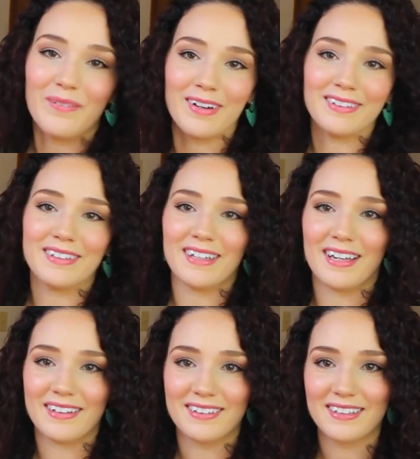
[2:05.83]
weird
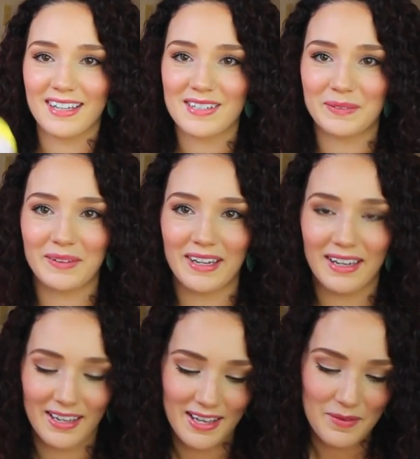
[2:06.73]
looking. Look at that boy.
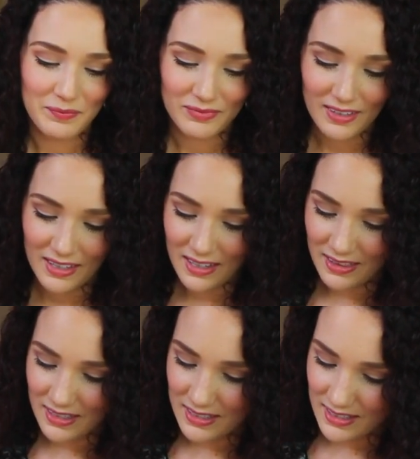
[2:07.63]

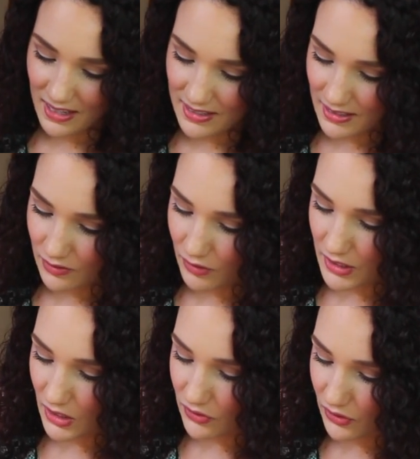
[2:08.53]
This says it
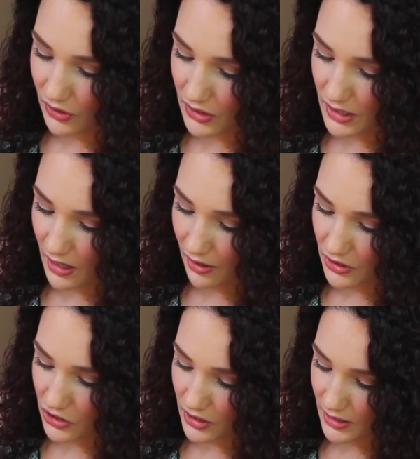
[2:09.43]
retails for $13.
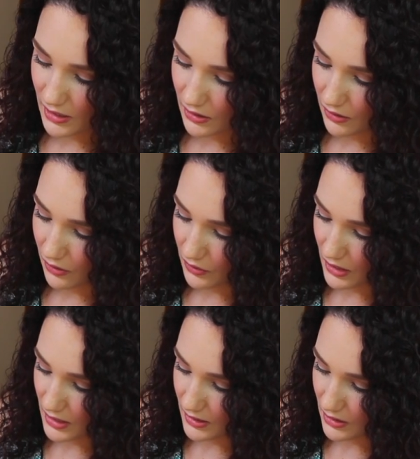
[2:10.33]
Just like the good old
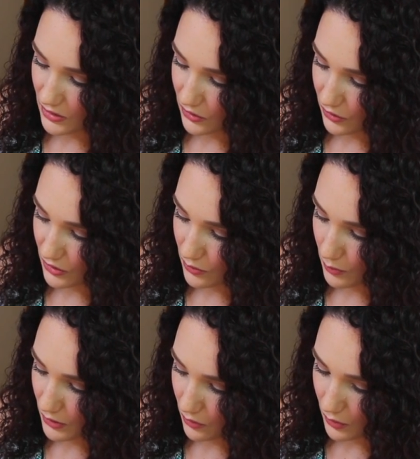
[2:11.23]
days, the circus
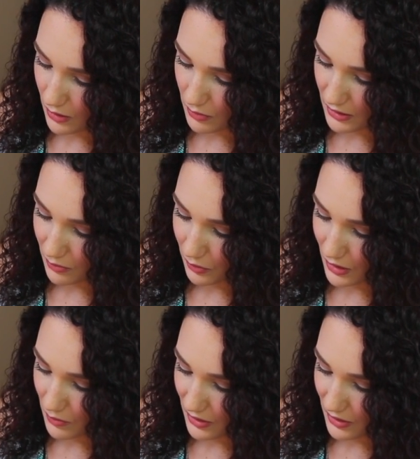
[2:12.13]
wouldn't quite be complete